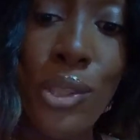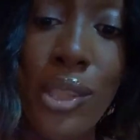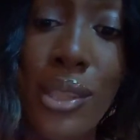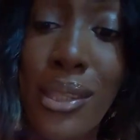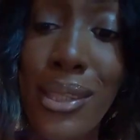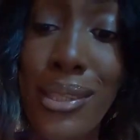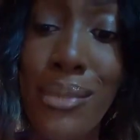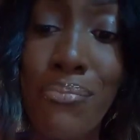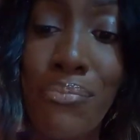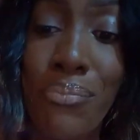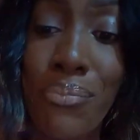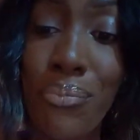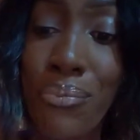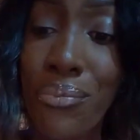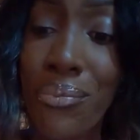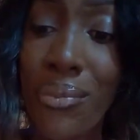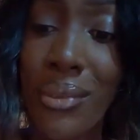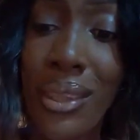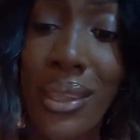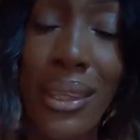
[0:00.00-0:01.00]
Just,
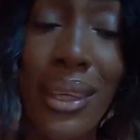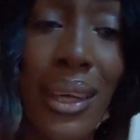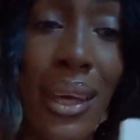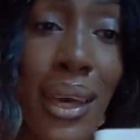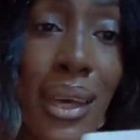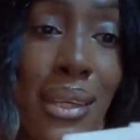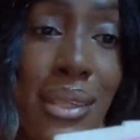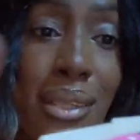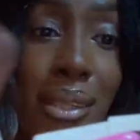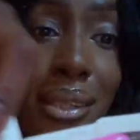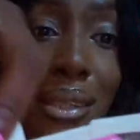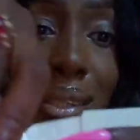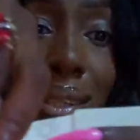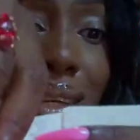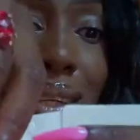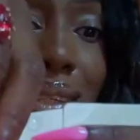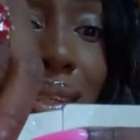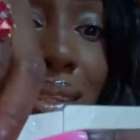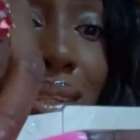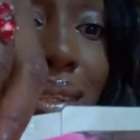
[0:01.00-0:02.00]
guys,
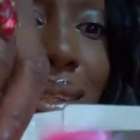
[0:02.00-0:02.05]
just